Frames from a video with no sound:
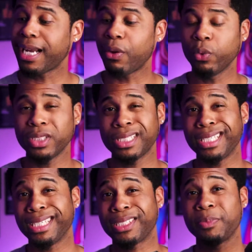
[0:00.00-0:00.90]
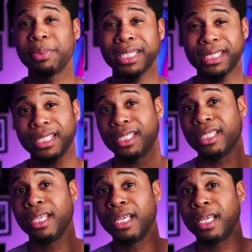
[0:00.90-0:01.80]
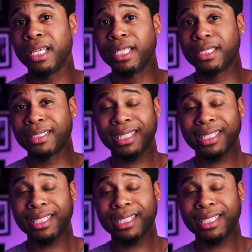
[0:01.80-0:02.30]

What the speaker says: I wasn't expecting the